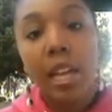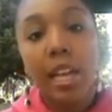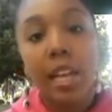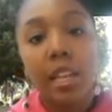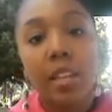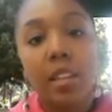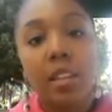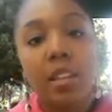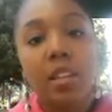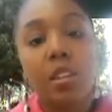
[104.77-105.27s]

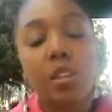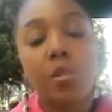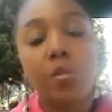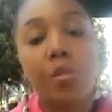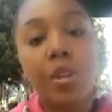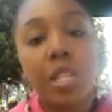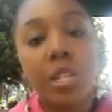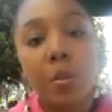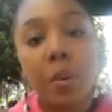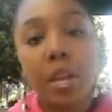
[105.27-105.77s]
And the
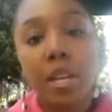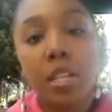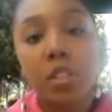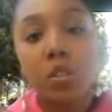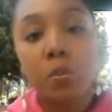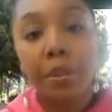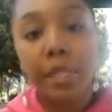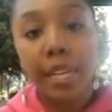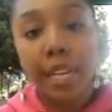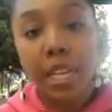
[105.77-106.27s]
reason why
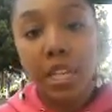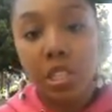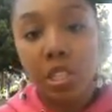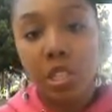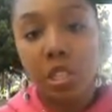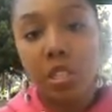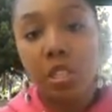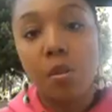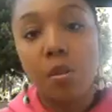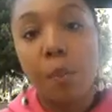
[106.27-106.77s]

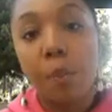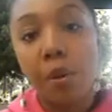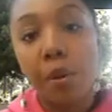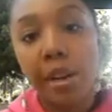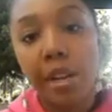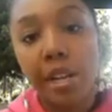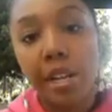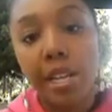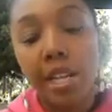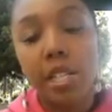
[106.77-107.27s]
duplication is
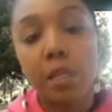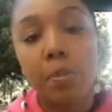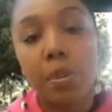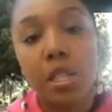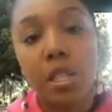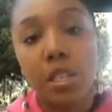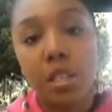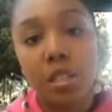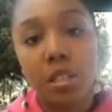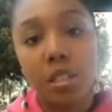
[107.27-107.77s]
important is
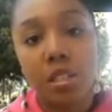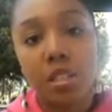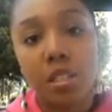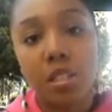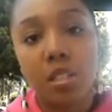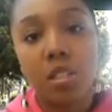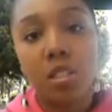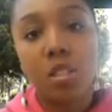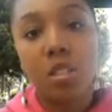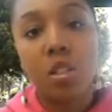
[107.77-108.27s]

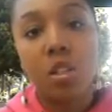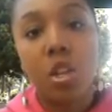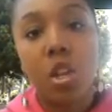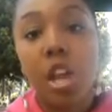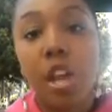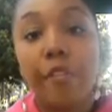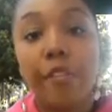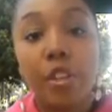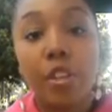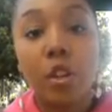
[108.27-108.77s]
because
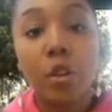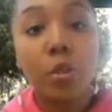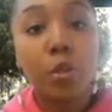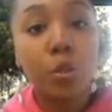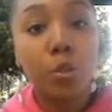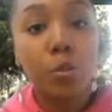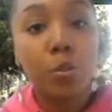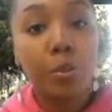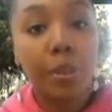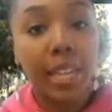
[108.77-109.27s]
if you
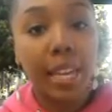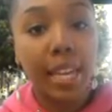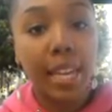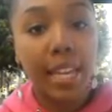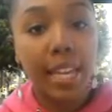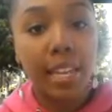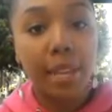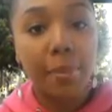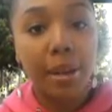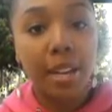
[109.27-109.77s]
don't
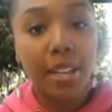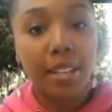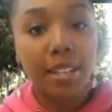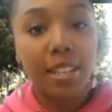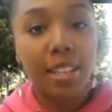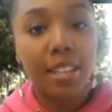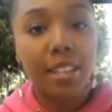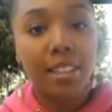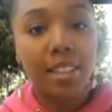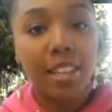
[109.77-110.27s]
duplicate
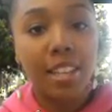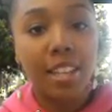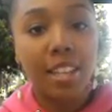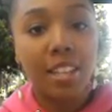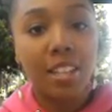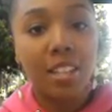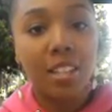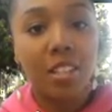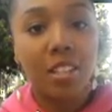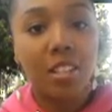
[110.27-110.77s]
anybody,
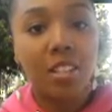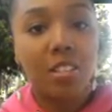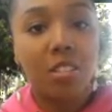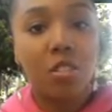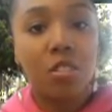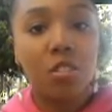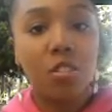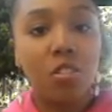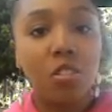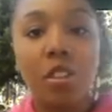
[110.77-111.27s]
then
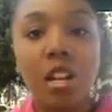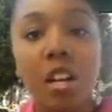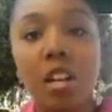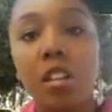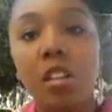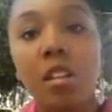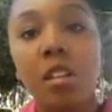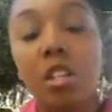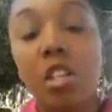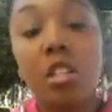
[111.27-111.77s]
you're
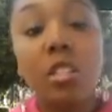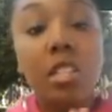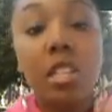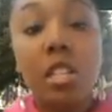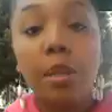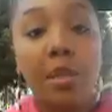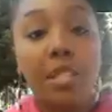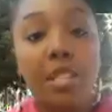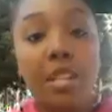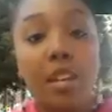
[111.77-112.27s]
not gonna your
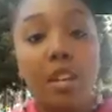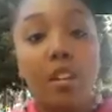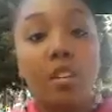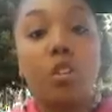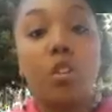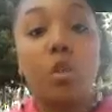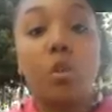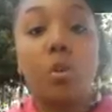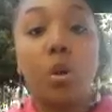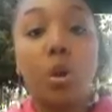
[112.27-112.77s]
team is not
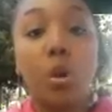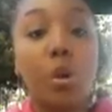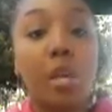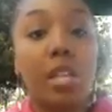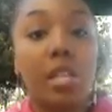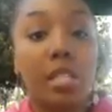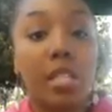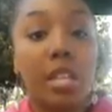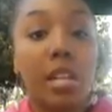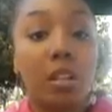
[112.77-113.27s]
gonna grow
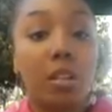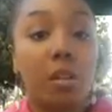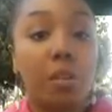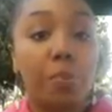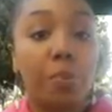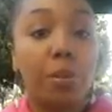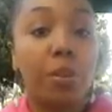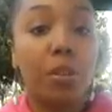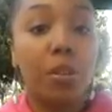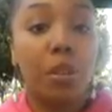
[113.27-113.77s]
and it's not
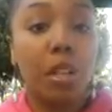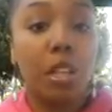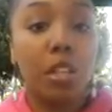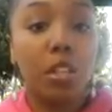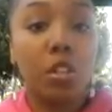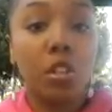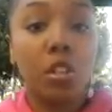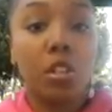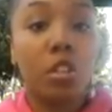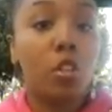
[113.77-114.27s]
gonna build
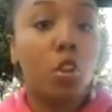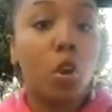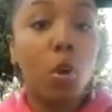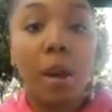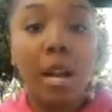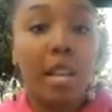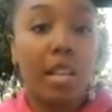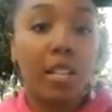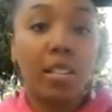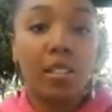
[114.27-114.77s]
and
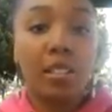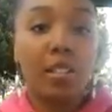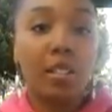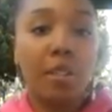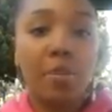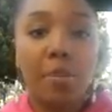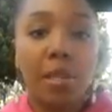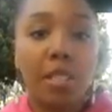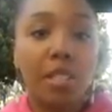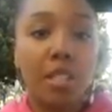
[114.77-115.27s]
nobody is
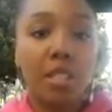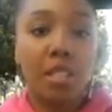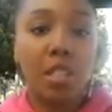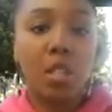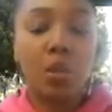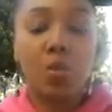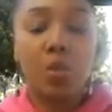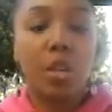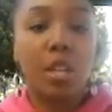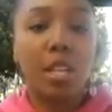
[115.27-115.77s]
gonna be
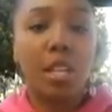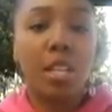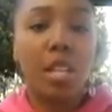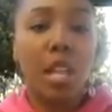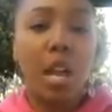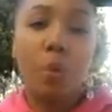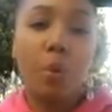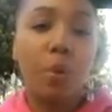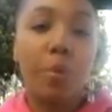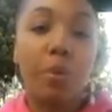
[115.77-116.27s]
successful and that,
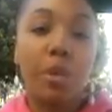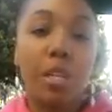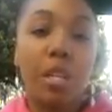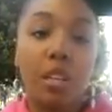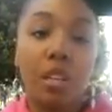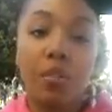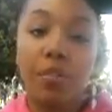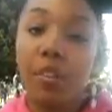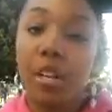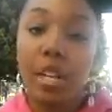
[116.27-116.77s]
that wouldn't be
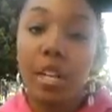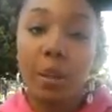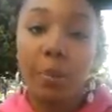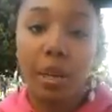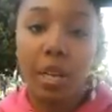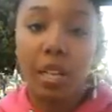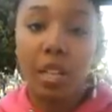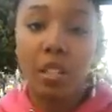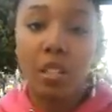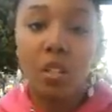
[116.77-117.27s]
good for
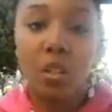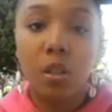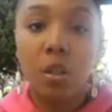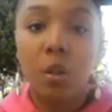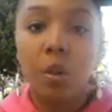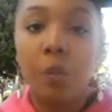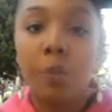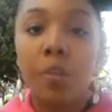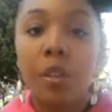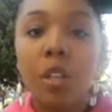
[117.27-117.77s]
anybody so
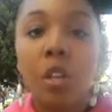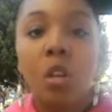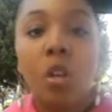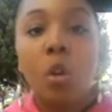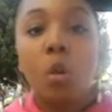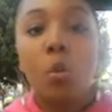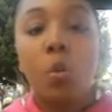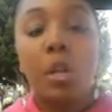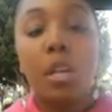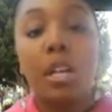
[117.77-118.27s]

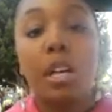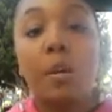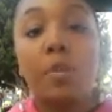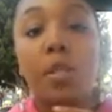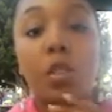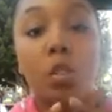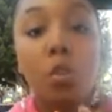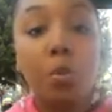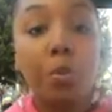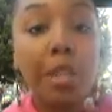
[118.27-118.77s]
when it
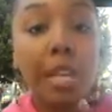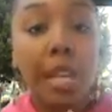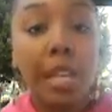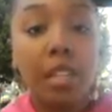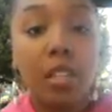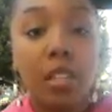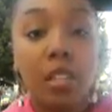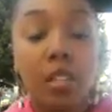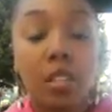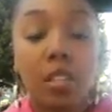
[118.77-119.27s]
comes to
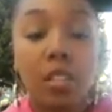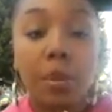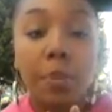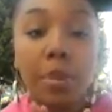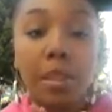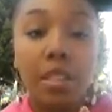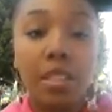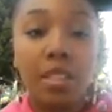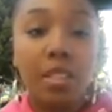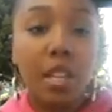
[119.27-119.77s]
duplicating this
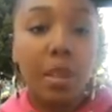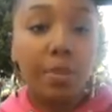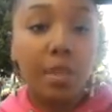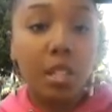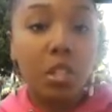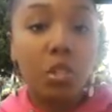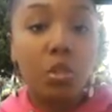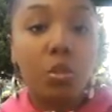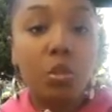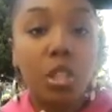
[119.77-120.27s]
some of the steps
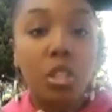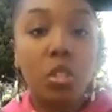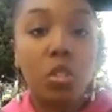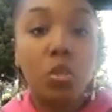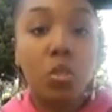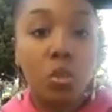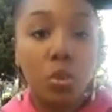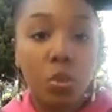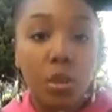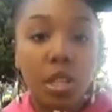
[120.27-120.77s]
that you need
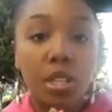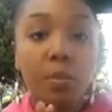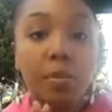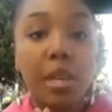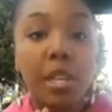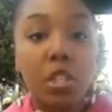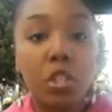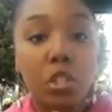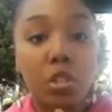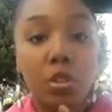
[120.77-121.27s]
to do is
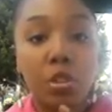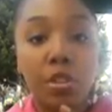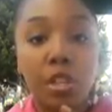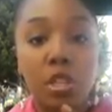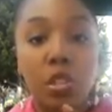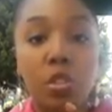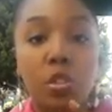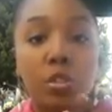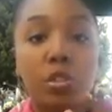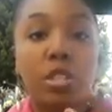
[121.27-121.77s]
make sure
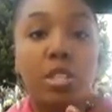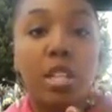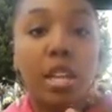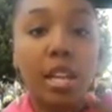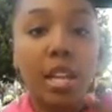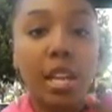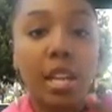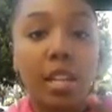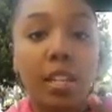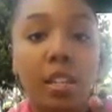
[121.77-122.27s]
that you're
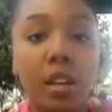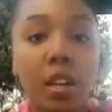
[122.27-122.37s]
staying